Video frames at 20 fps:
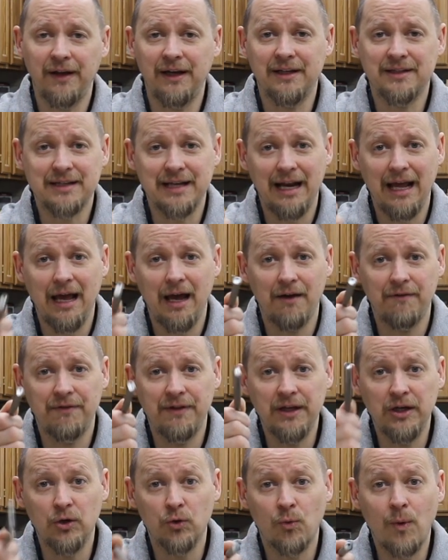and it's going to have
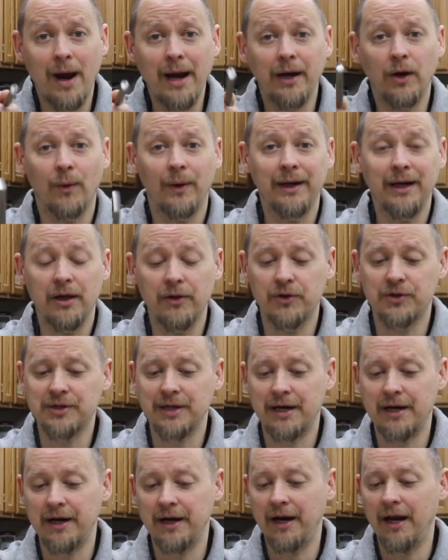the rhino on the other
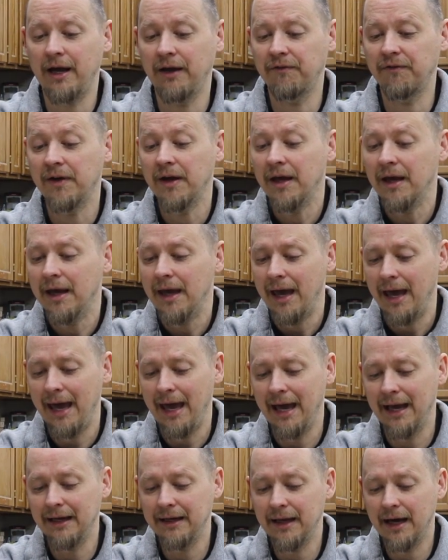side of the knife
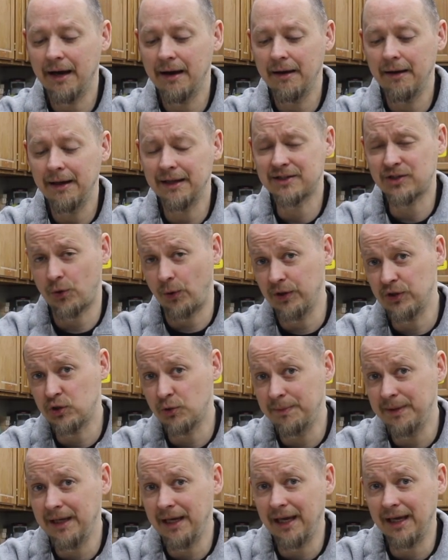and uh, it's going
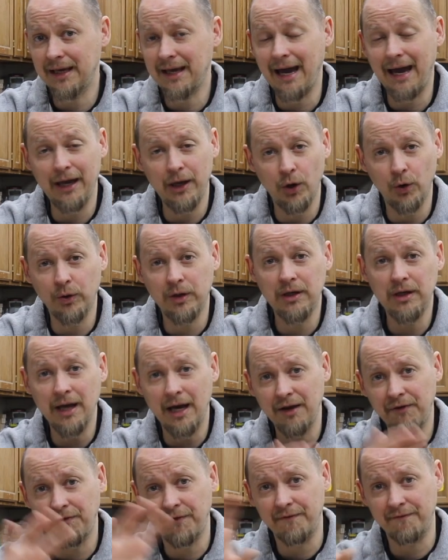to be a coyote
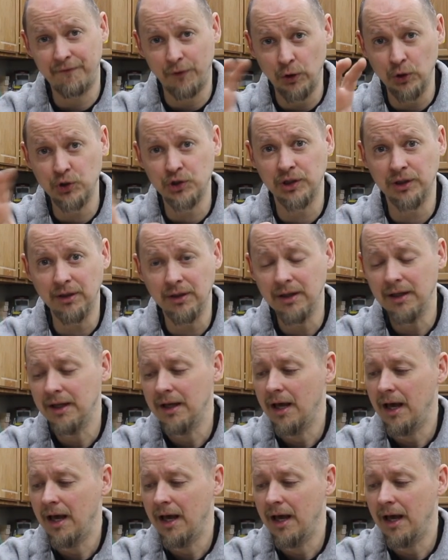knife version.